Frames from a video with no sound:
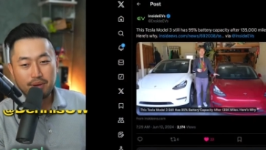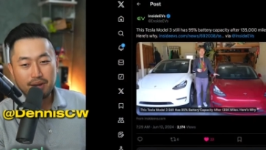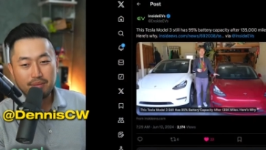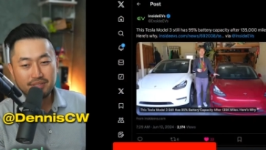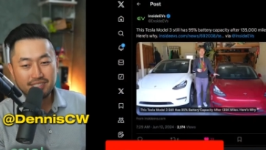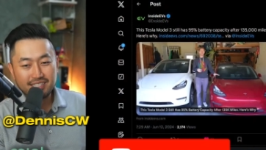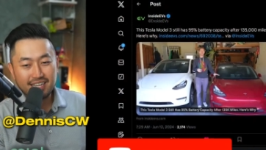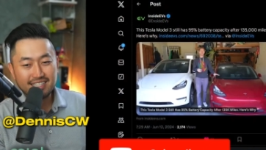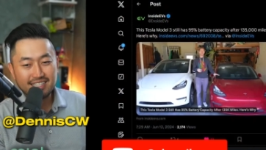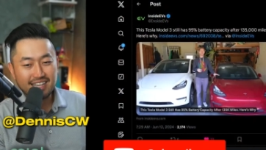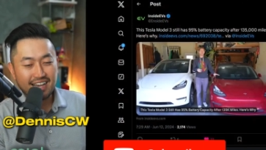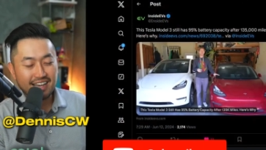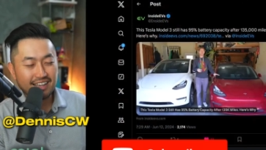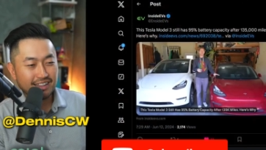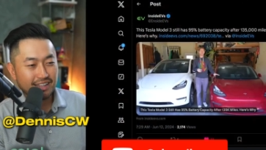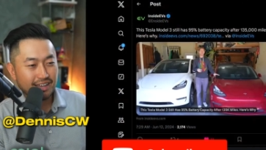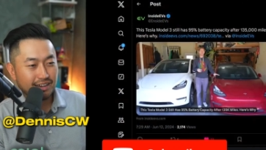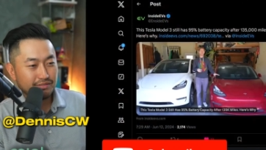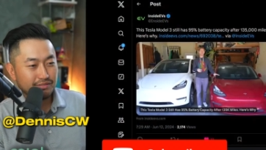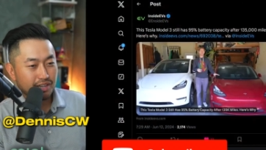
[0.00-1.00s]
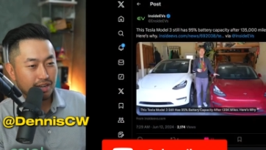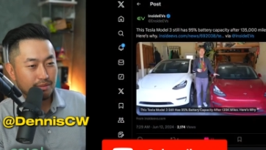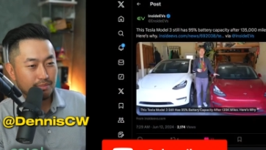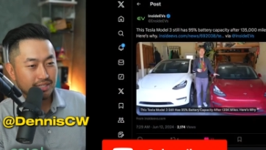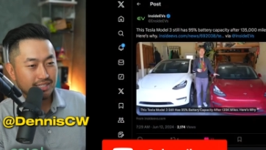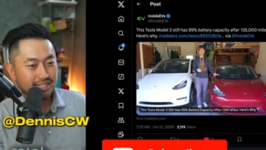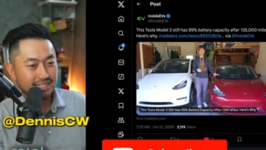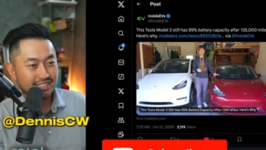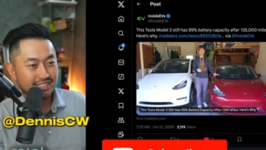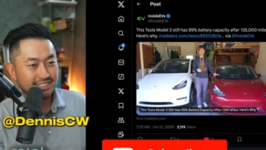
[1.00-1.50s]
my name is Des. I love talking
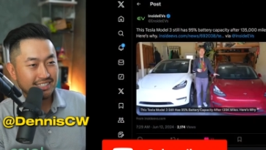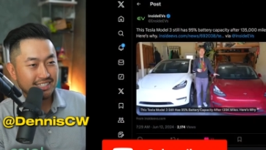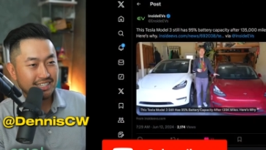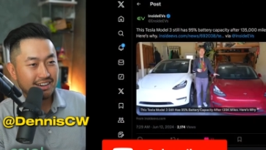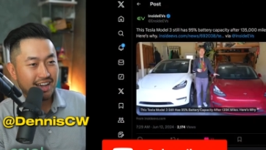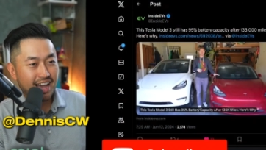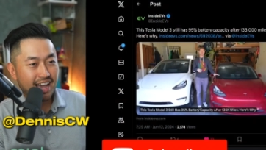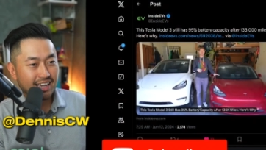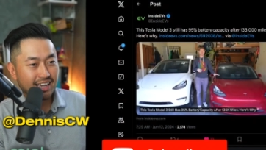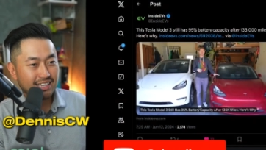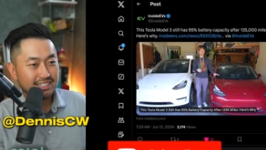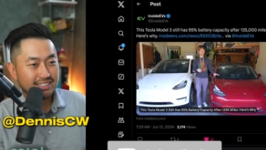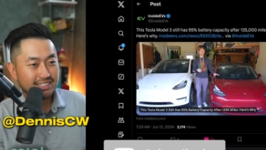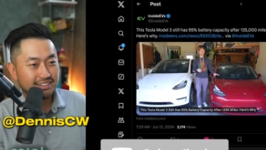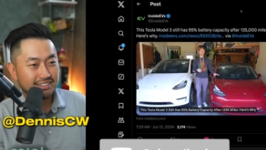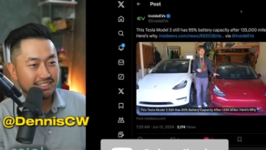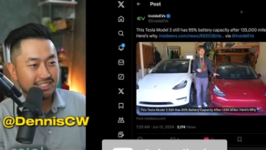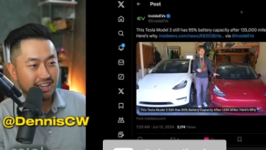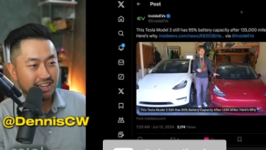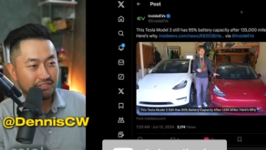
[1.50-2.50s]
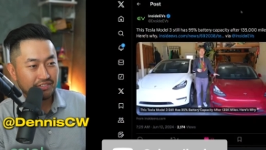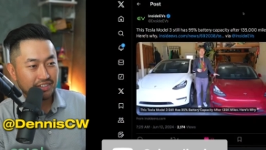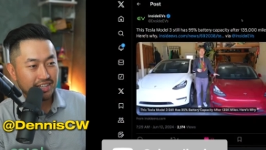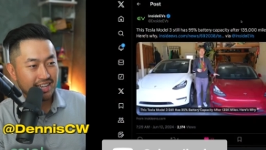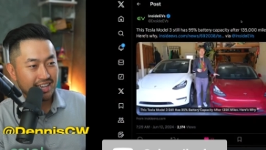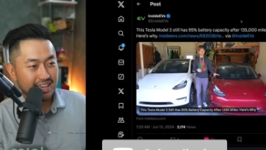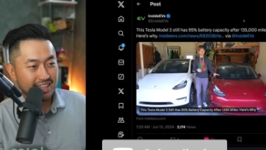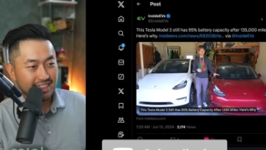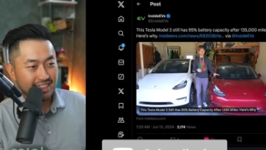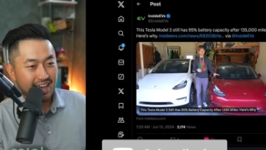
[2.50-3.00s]
about Tesla deal hacking, so definitely
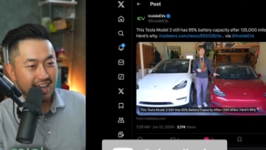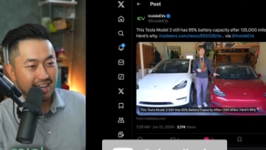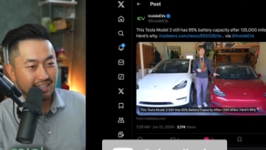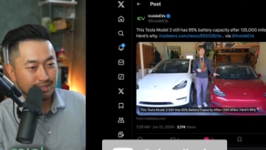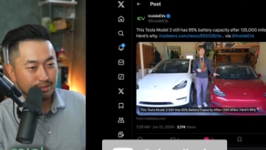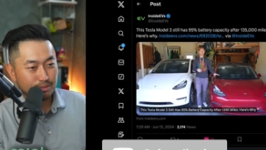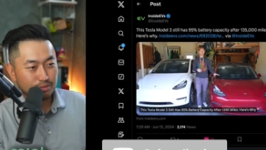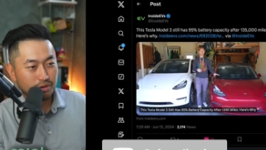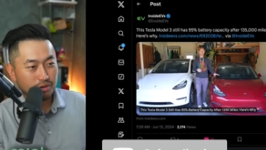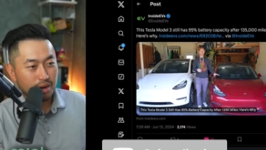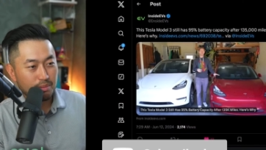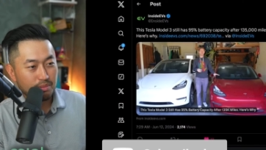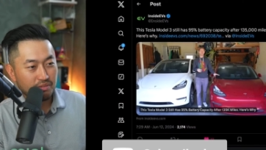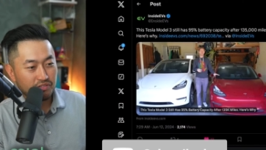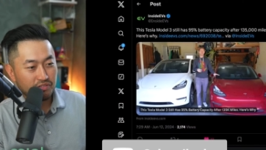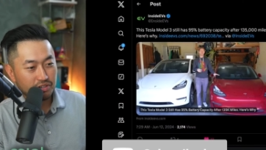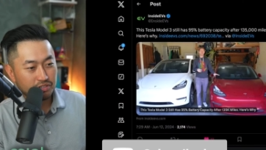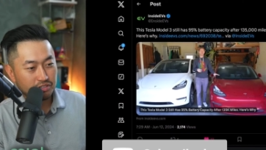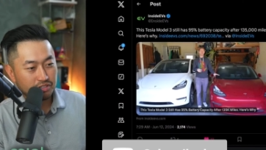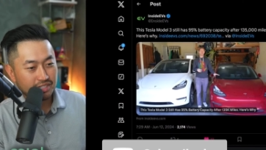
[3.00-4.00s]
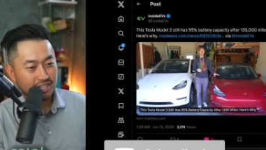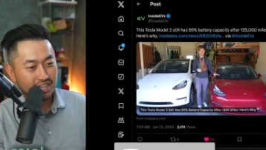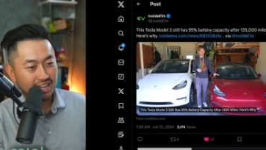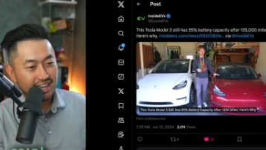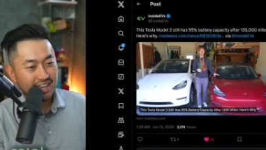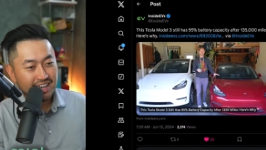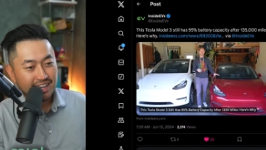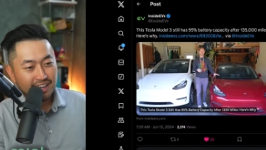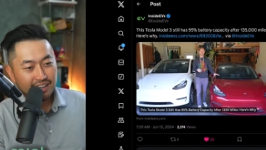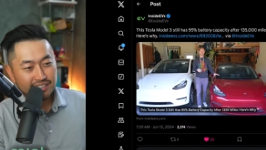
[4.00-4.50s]
hit that subscribe if you're interested.
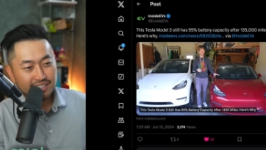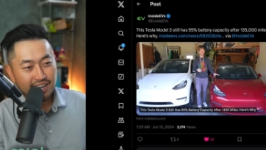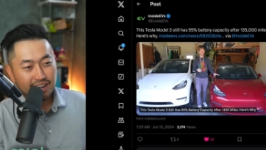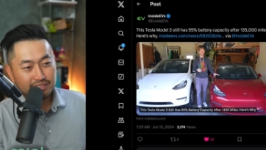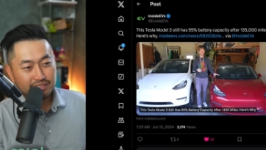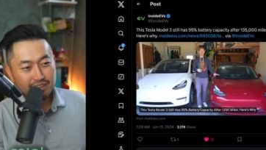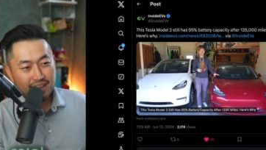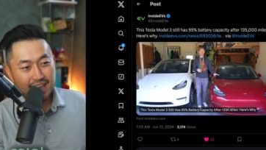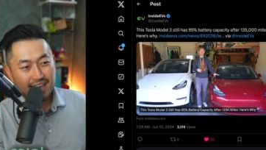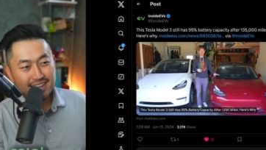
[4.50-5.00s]
Shout out to